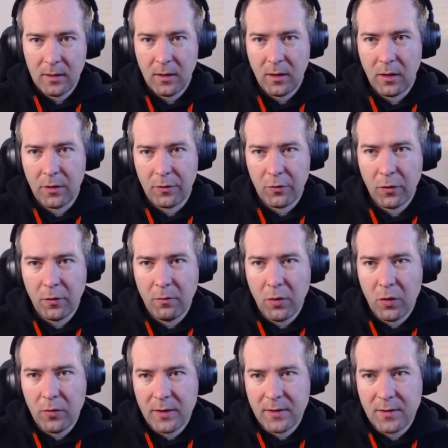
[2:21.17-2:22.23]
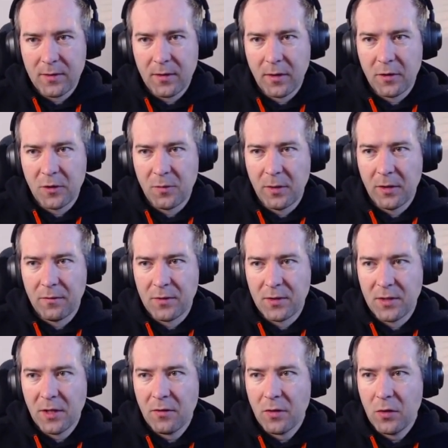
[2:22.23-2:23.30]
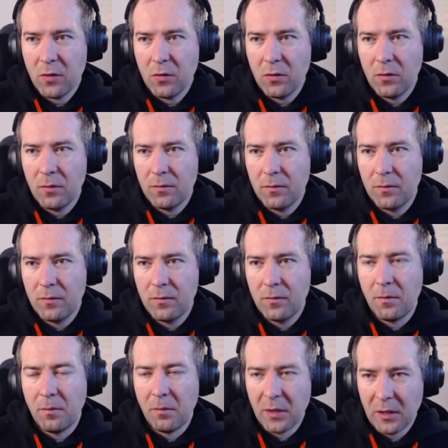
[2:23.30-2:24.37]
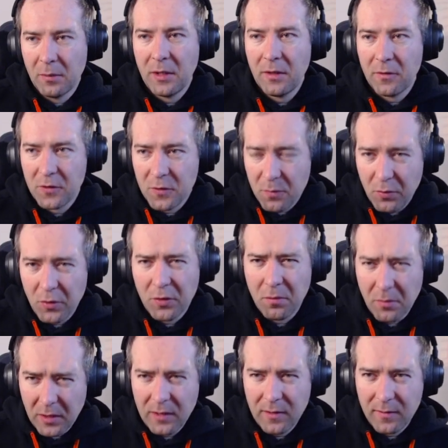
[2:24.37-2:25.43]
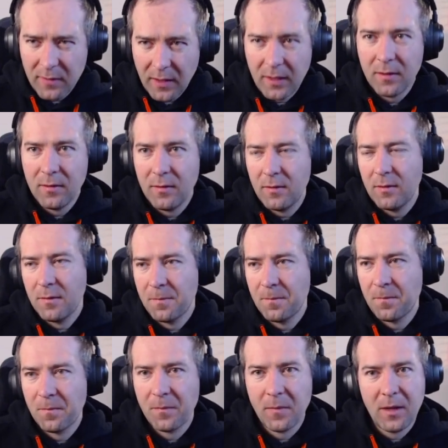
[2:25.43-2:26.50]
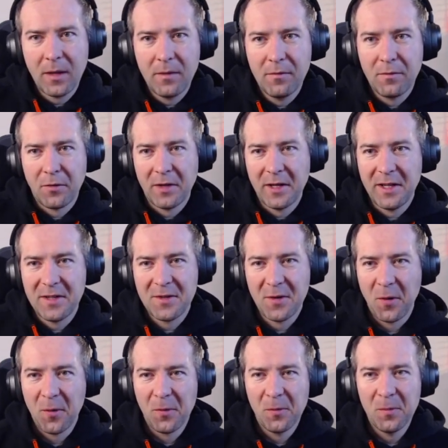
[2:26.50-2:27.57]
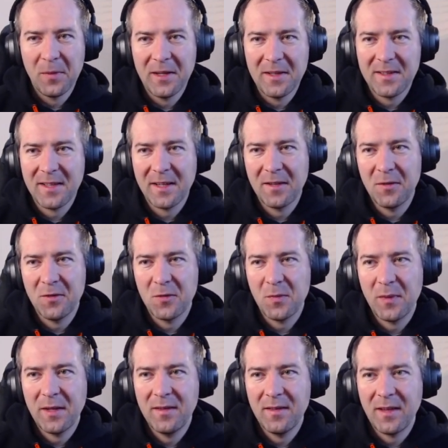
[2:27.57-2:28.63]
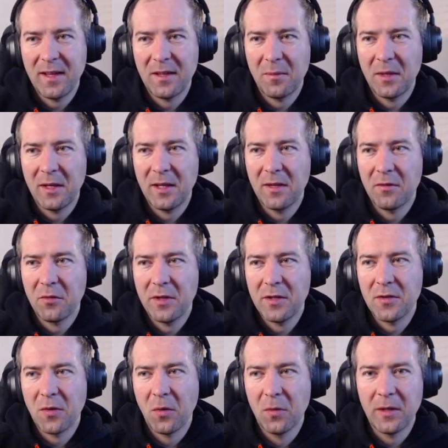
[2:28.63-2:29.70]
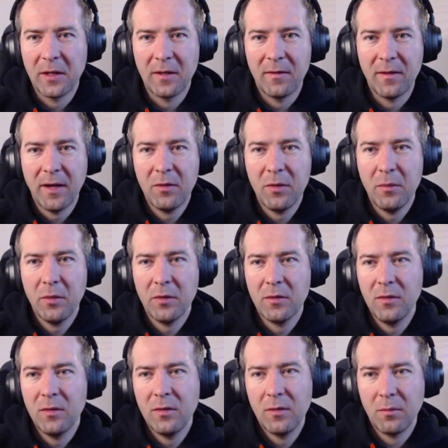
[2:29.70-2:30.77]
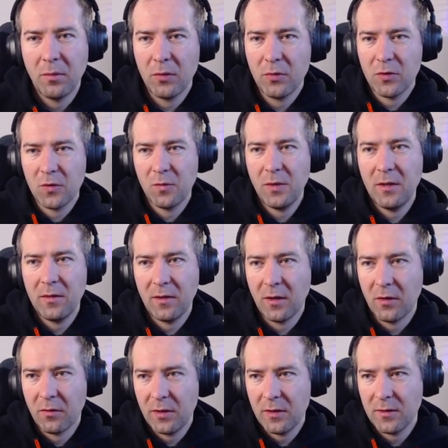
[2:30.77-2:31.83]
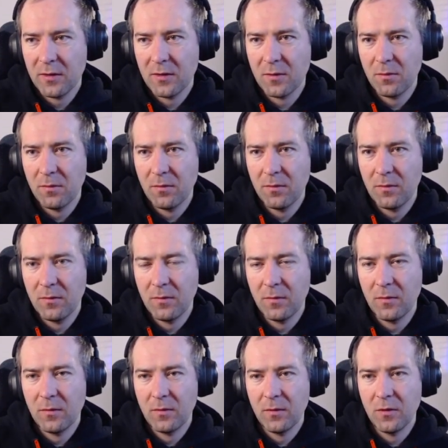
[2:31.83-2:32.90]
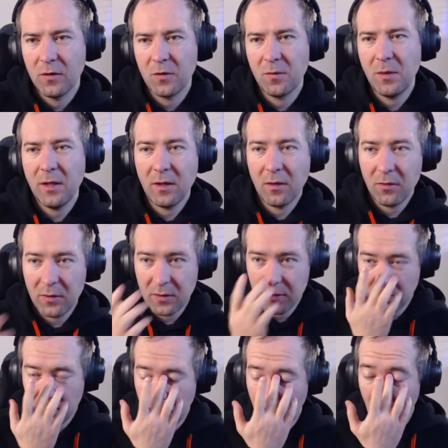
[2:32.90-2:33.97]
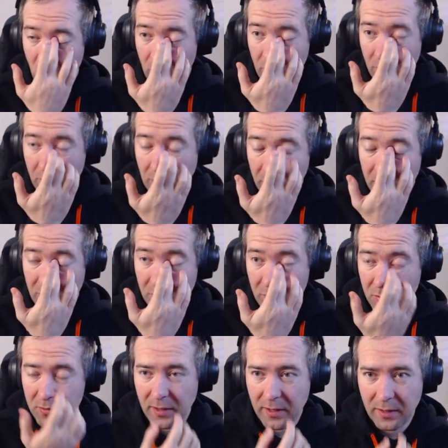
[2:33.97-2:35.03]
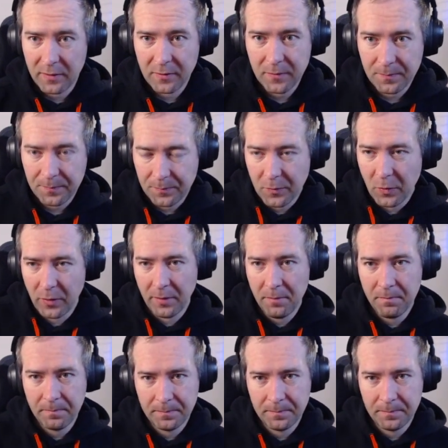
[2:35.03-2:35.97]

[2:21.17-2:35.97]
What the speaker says: Our toy boat has a starting speed of 0 millimeters per millisecond. For each whole millisecond you spend at the beginning of the race holding down the button, the boat's speed increases. The speed increases by 1 millimeter per second. Okay.